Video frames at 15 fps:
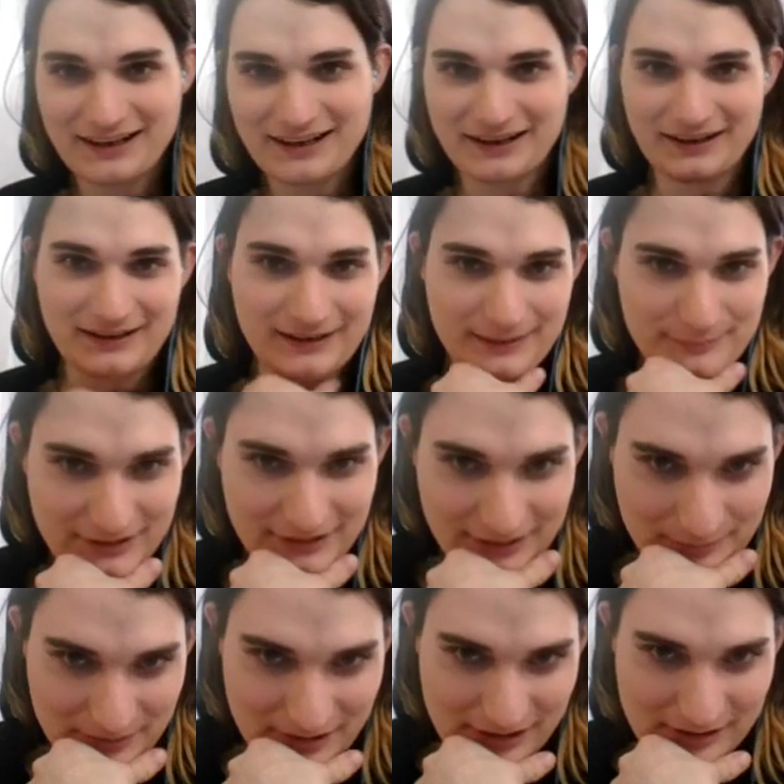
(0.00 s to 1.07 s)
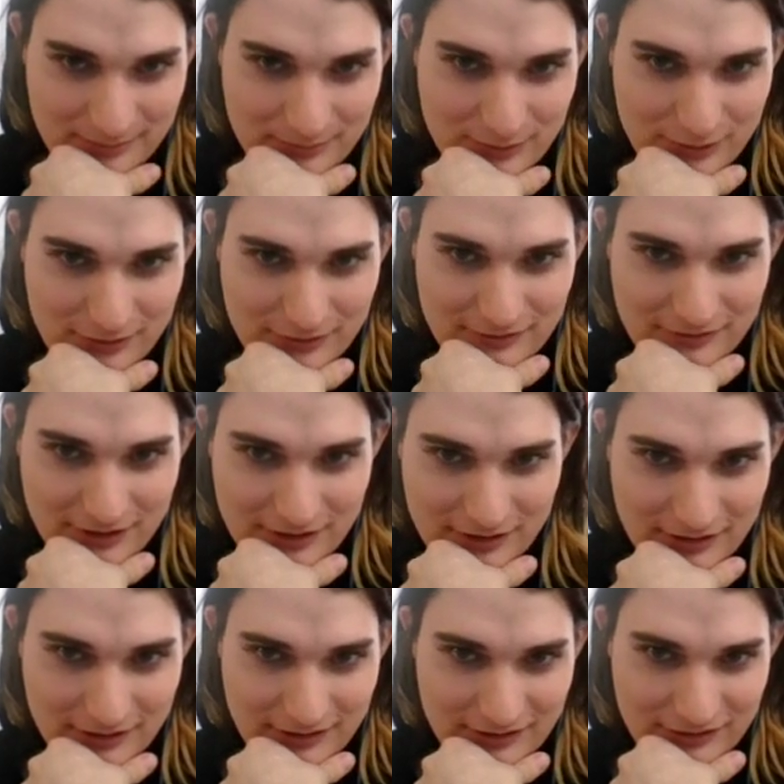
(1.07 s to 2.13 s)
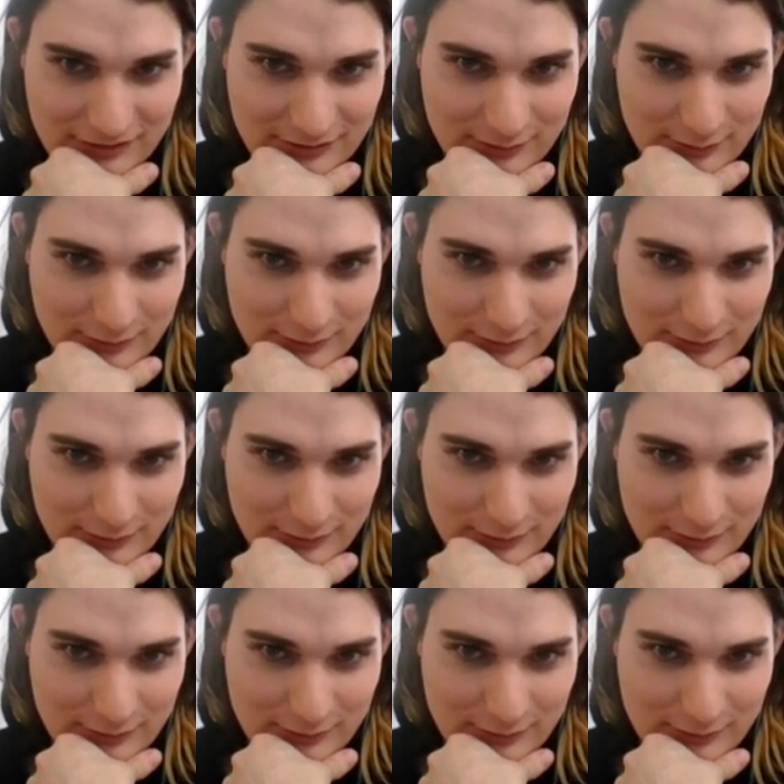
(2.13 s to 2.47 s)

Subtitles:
Let me move this